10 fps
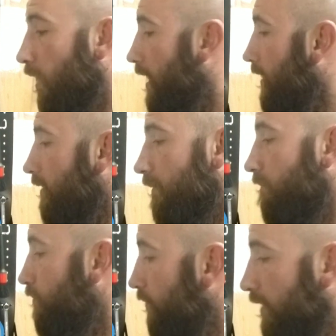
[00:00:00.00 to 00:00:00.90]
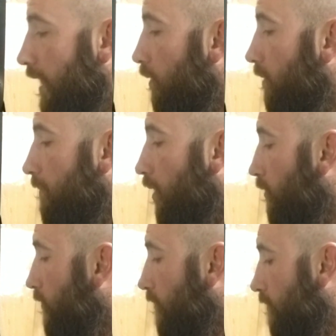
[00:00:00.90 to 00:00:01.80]
way, they were
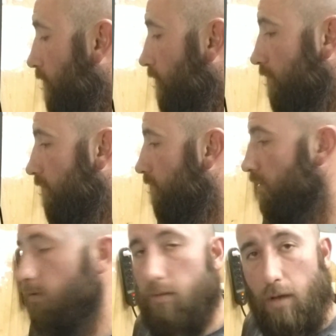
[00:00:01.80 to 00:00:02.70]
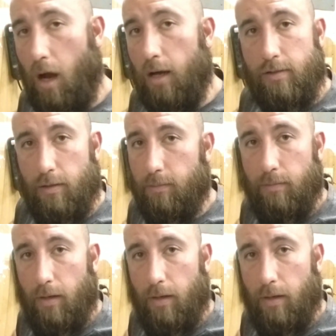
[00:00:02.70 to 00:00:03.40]
both awesome.